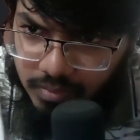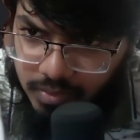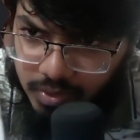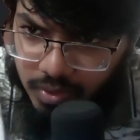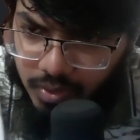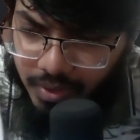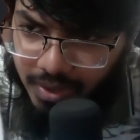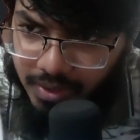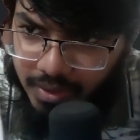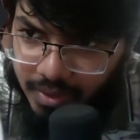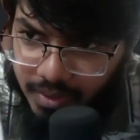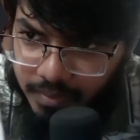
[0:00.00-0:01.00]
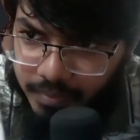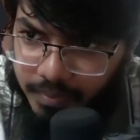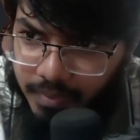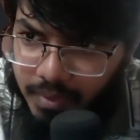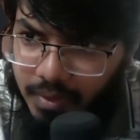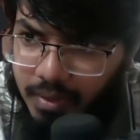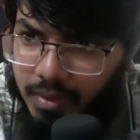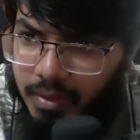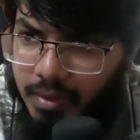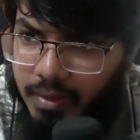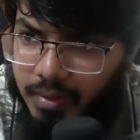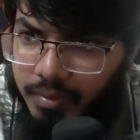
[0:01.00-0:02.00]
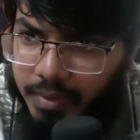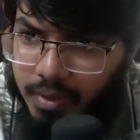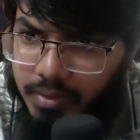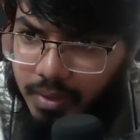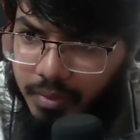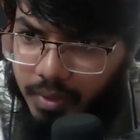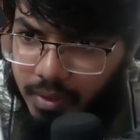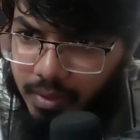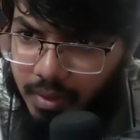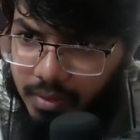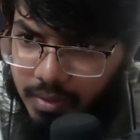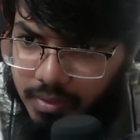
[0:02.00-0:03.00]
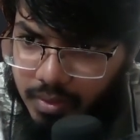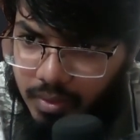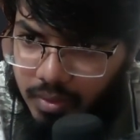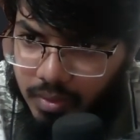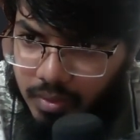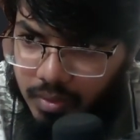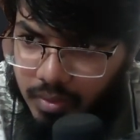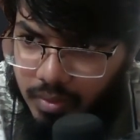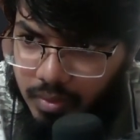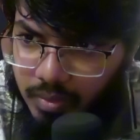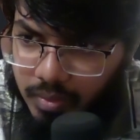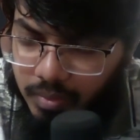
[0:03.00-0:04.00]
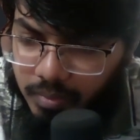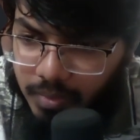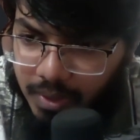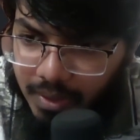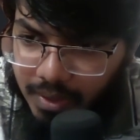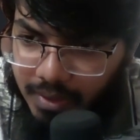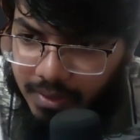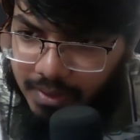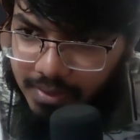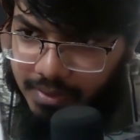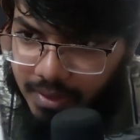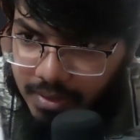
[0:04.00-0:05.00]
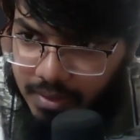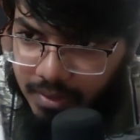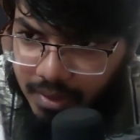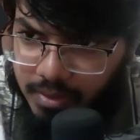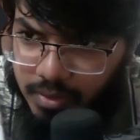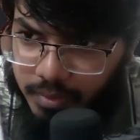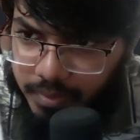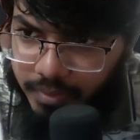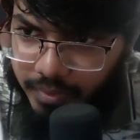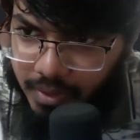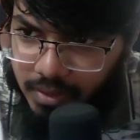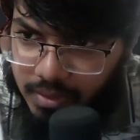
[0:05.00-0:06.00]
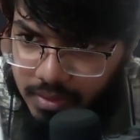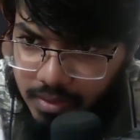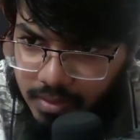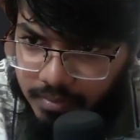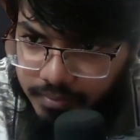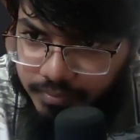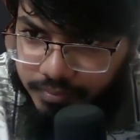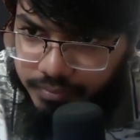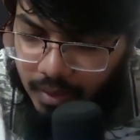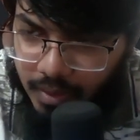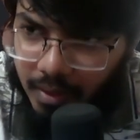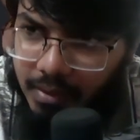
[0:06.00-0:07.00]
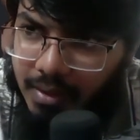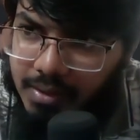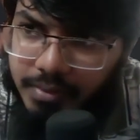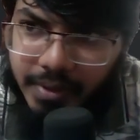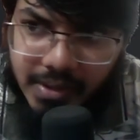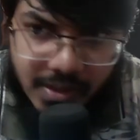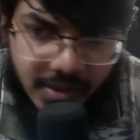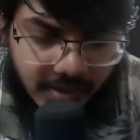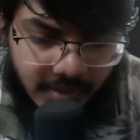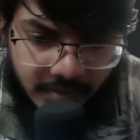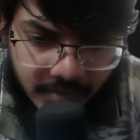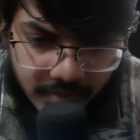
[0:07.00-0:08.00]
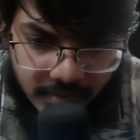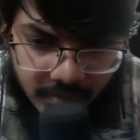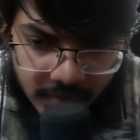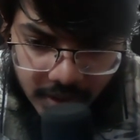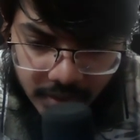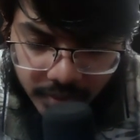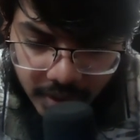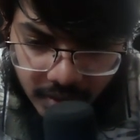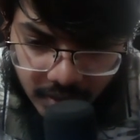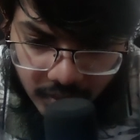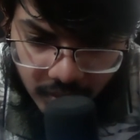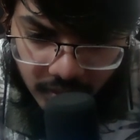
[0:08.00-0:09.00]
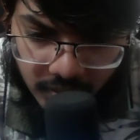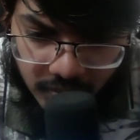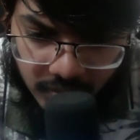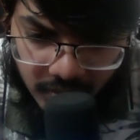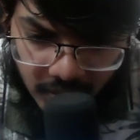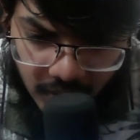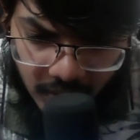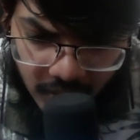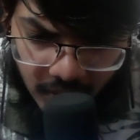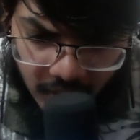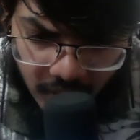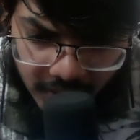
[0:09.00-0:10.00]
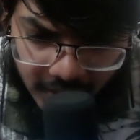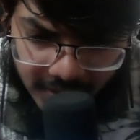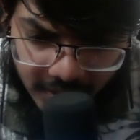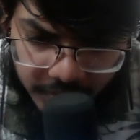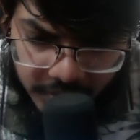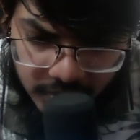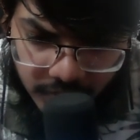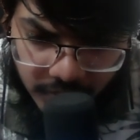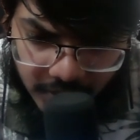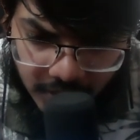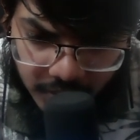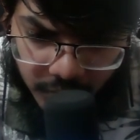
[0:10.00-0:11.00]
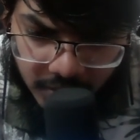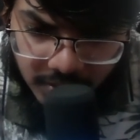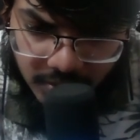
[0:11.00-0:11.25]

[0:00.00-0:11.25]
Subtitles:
showing the views and whatnot. So this needs to be fixed. All right, let's fix this. Then we are going to, all right, I think we'll do it in one